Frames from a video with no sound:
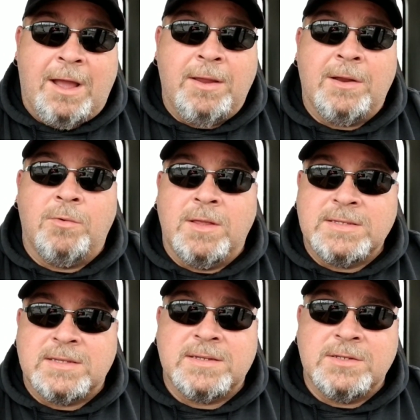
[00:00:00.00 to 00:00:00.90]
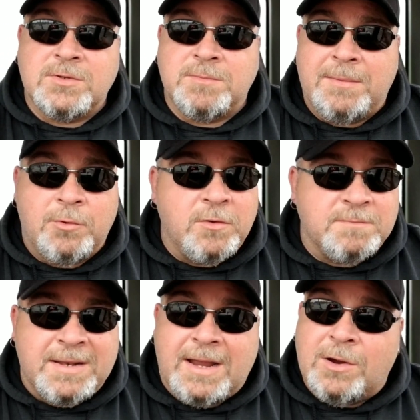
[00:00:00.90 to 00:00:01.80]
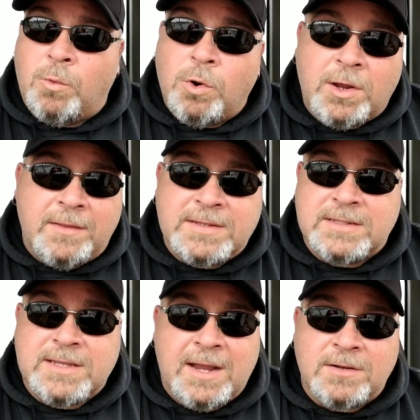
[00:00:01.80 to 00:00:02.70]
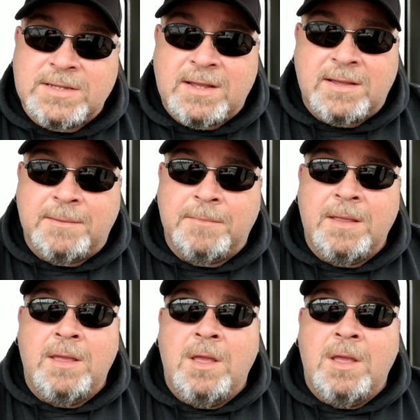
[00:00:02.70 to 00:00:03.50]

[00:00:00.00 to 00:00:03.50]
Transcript: out here with us essential people who's been out here working this entire time.